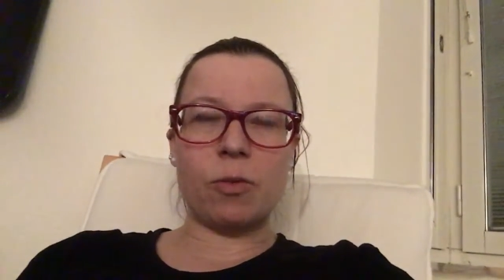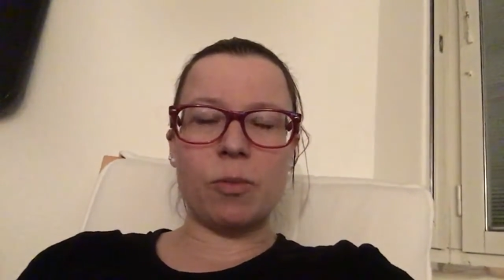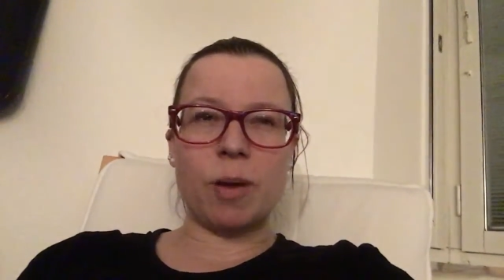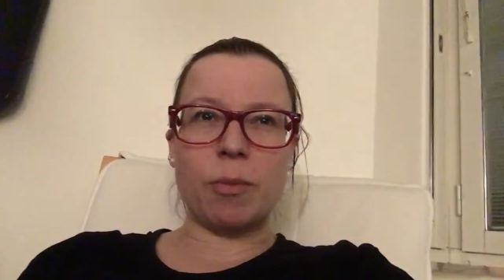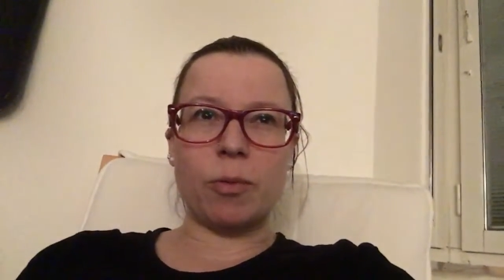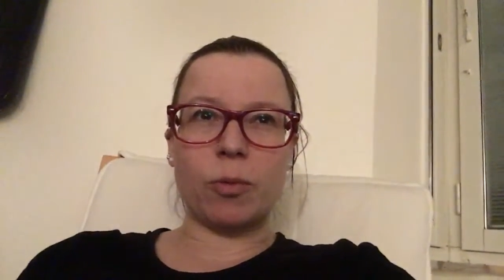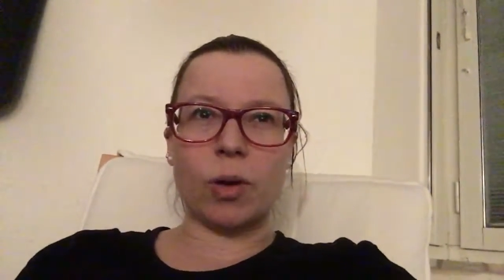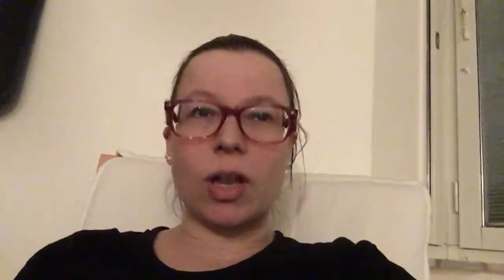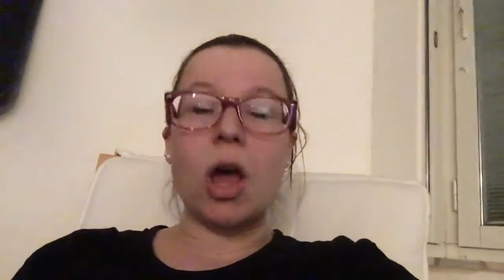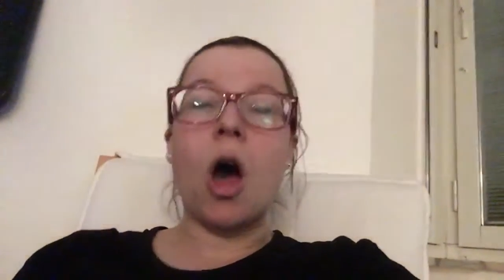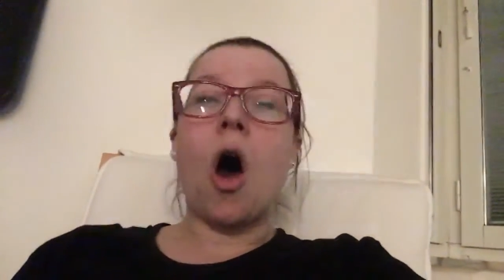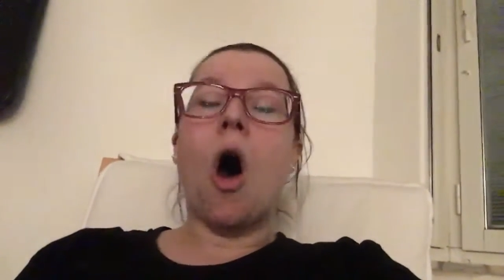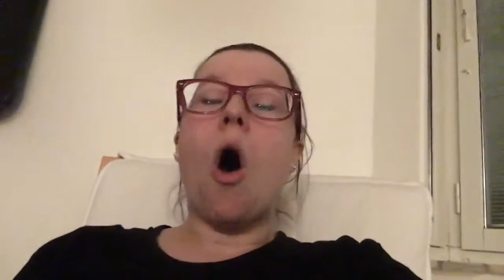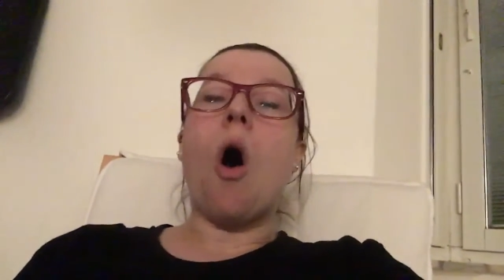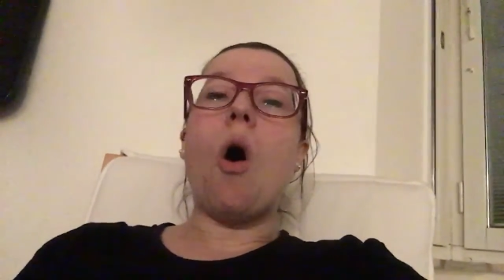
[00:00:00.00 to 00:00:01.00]
remember what.
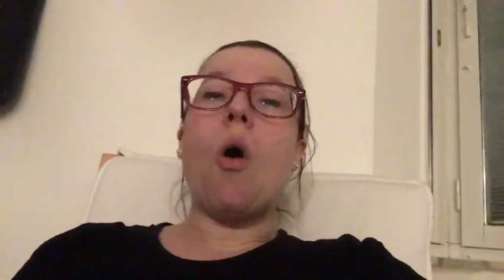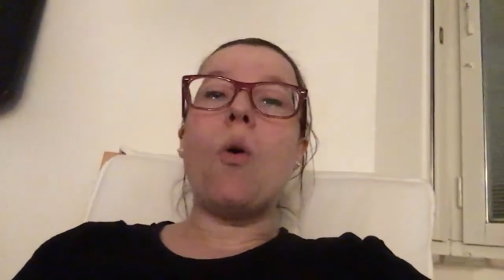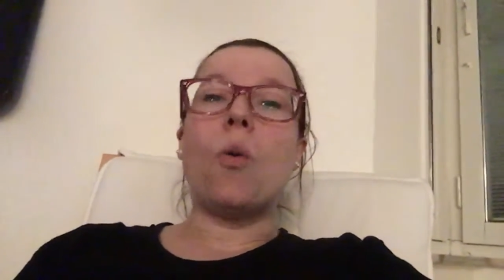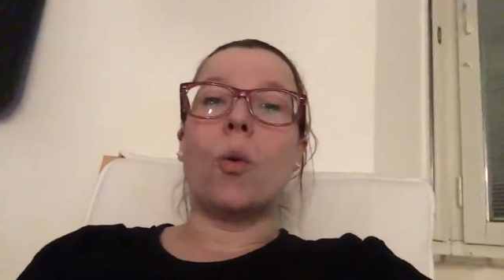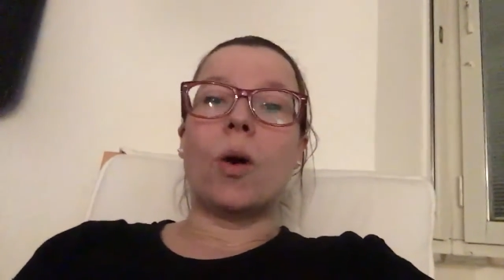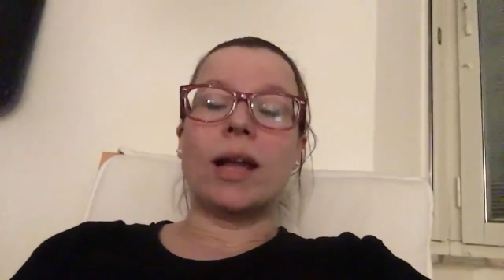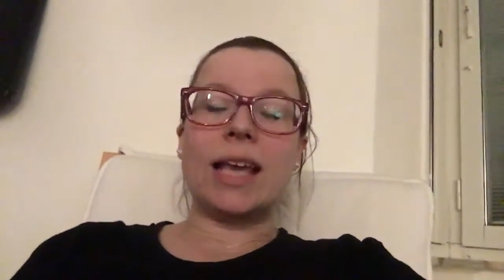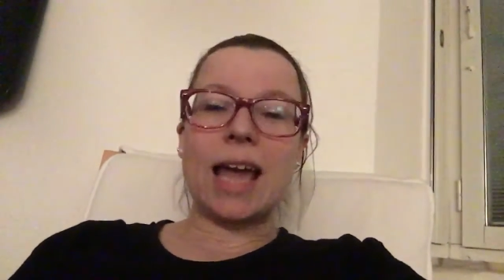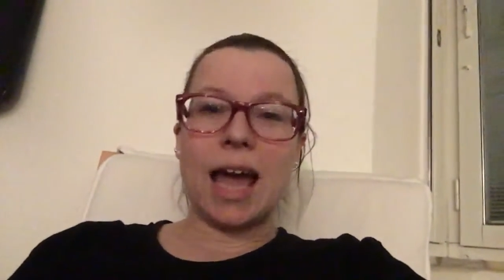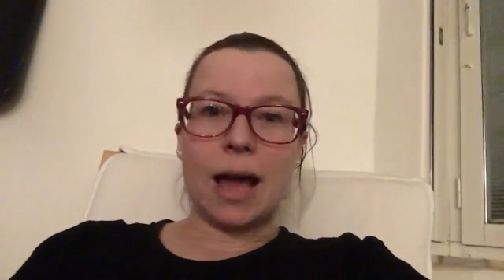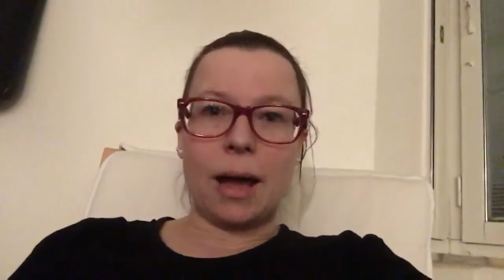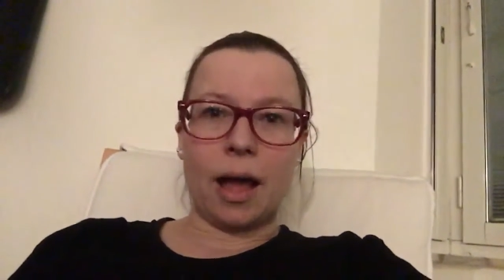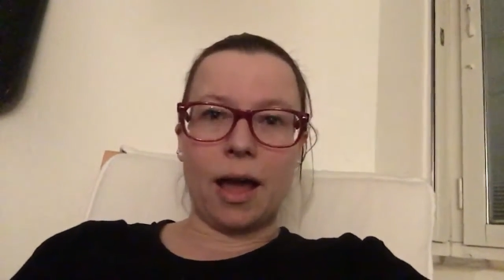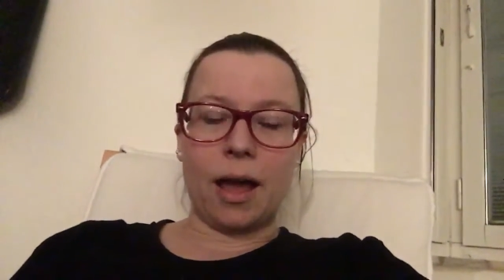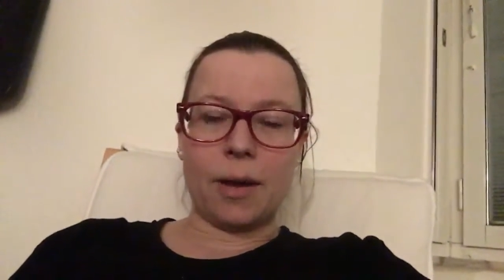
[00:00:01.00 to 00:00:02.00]
Oh,
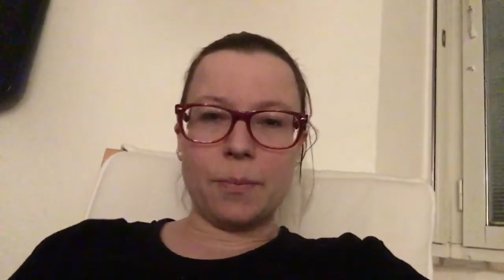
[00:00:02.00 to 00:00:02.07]
yeah.